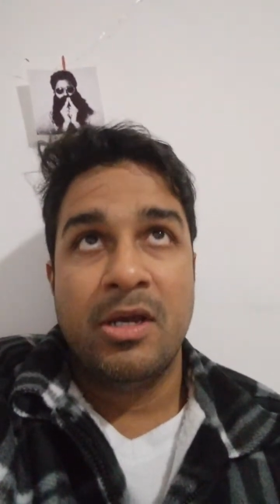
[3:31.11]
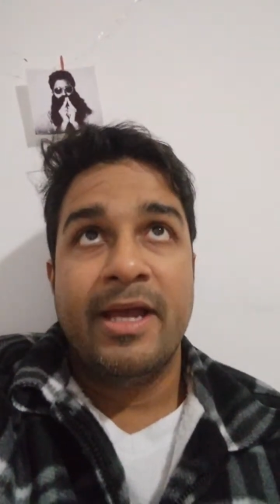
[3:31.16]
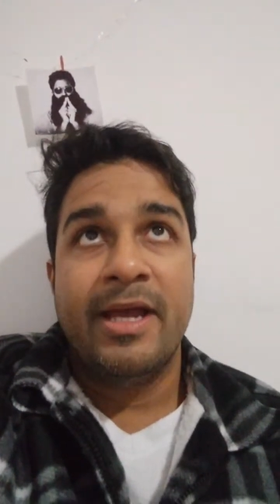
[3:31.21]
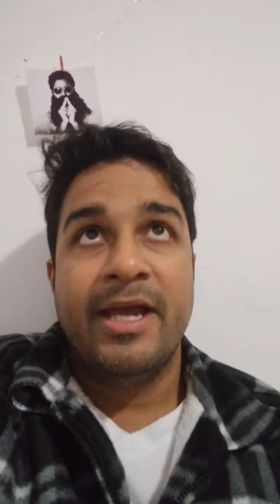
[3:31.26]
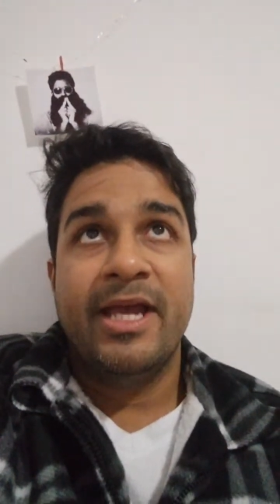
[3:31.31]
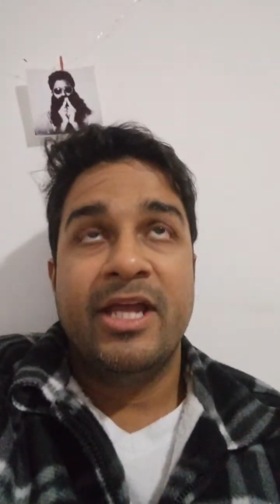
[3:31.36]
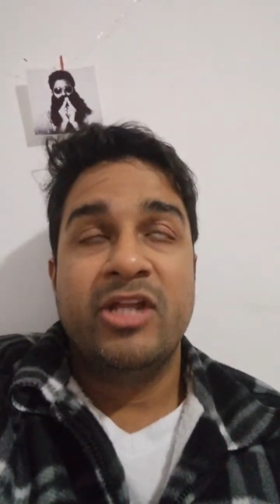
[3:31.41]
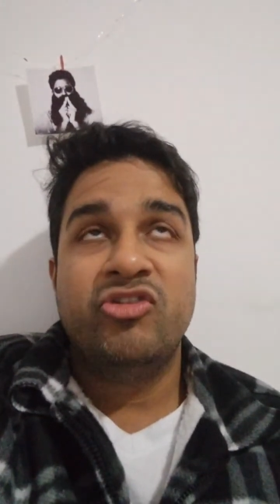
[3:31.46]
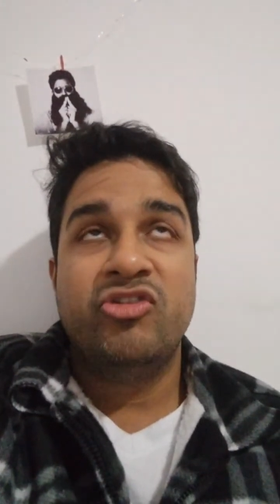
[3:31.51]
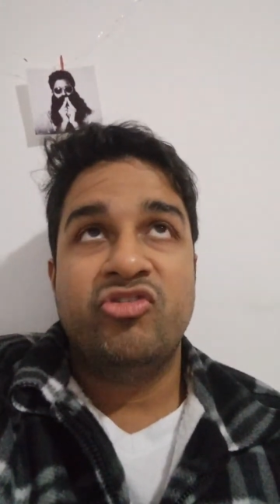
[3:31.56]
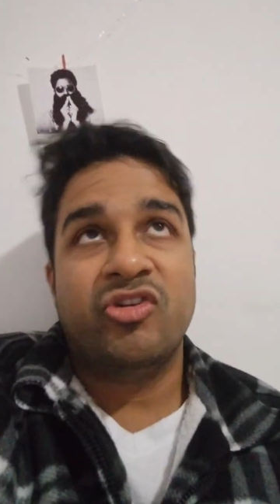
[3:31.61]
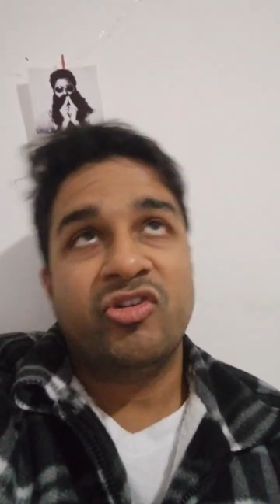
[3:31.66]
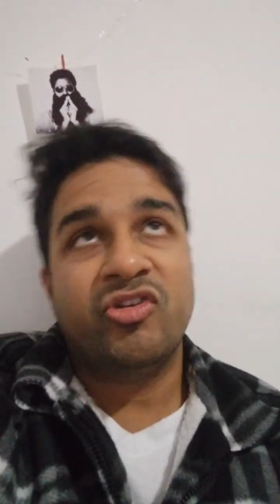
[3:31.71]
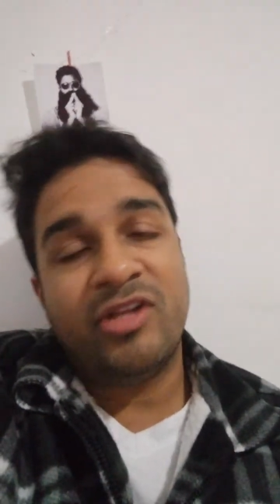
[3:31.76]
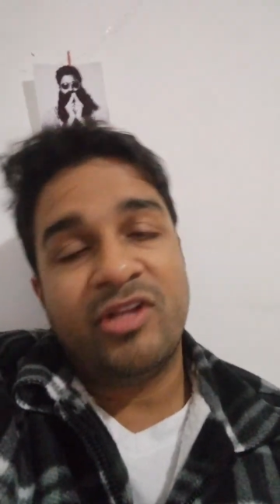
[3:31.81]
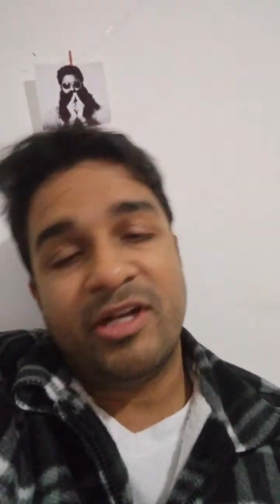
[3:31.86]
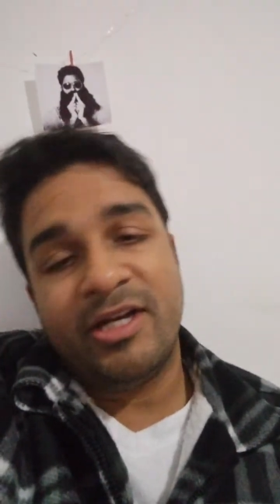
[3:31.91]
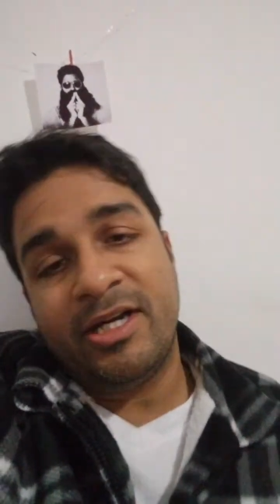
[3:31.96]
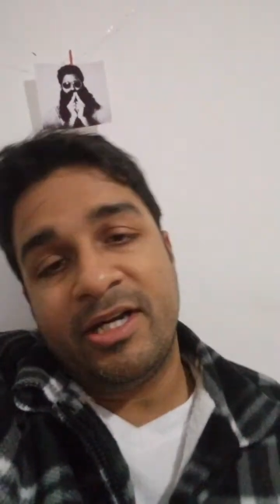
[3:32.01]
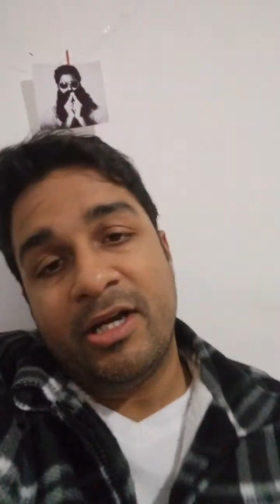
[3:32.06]
it's just
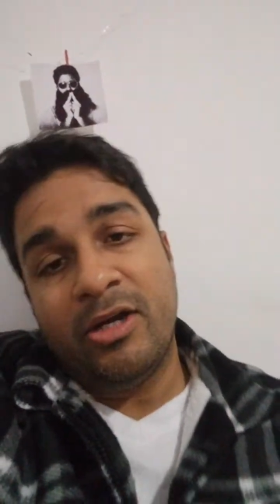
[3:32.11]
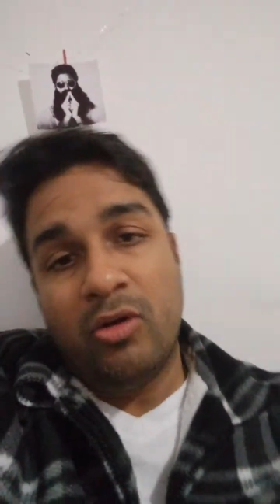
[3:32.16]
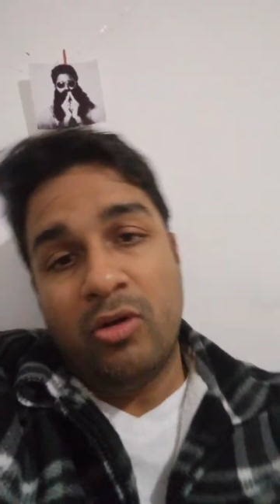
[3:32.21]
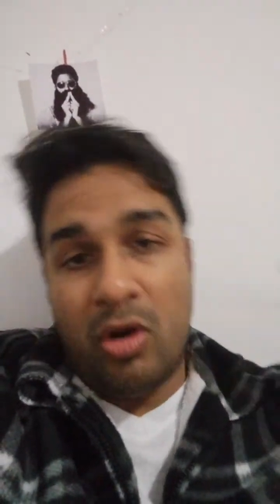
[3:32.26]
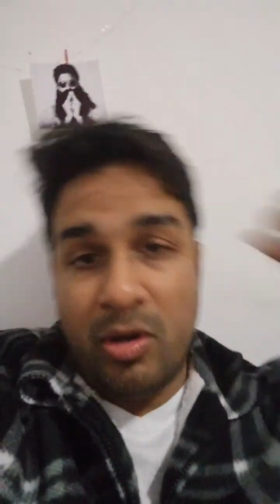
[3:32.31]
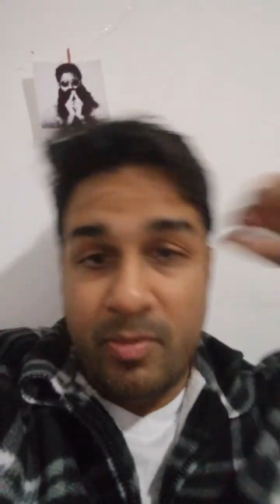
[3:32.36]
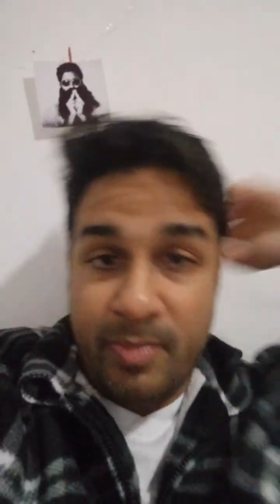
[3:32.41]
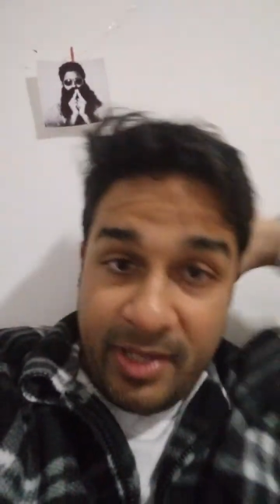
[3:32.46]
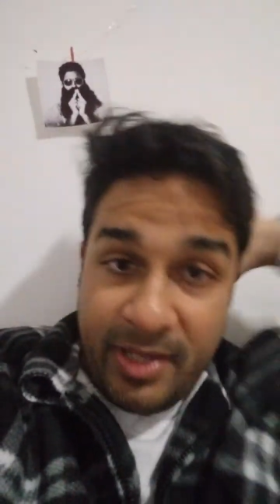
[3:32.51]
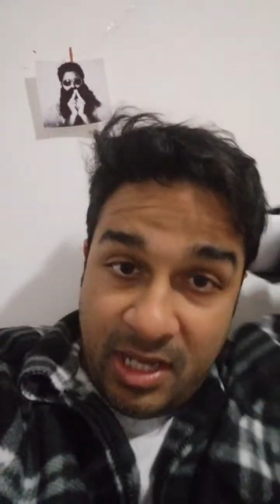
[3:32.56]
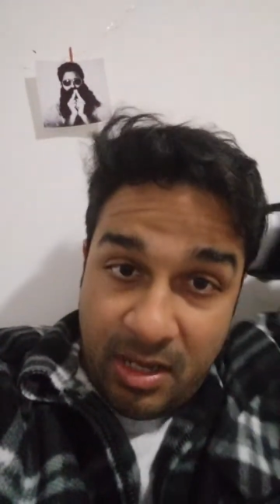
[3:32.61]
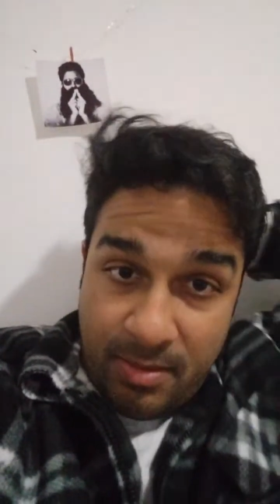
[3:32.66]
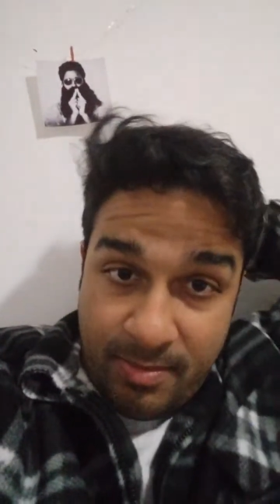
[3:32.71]
that it had not become